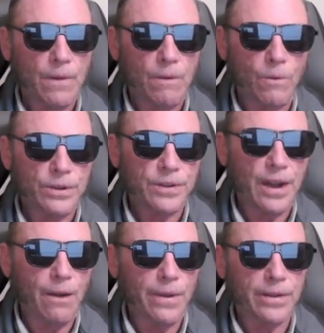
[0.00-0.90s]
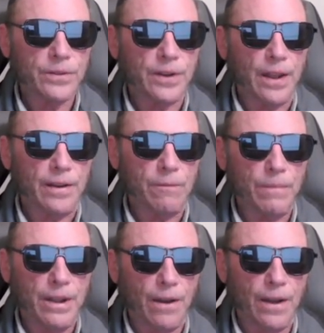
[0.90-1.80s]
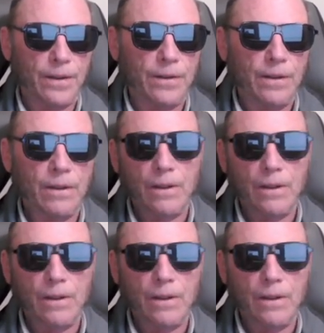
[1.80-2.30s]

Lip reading: which now extend beyond